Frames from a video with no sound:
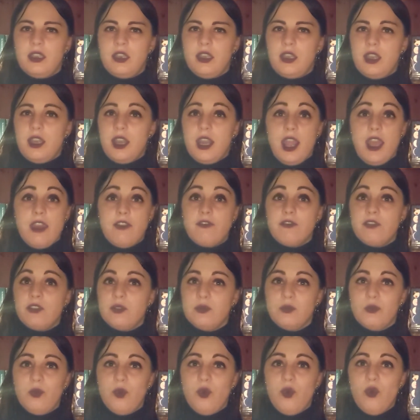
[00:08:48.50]

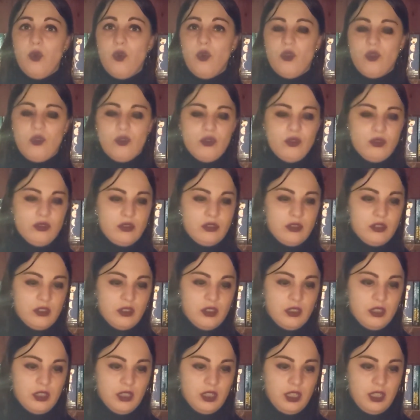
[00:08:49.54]
"Nevermore,"
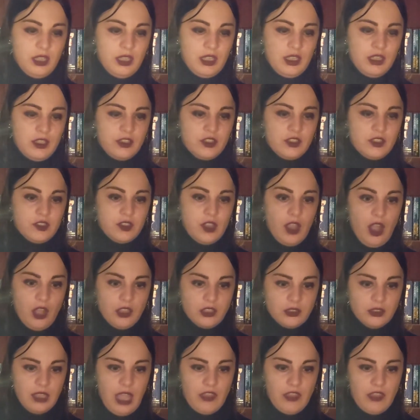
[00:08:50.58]
startled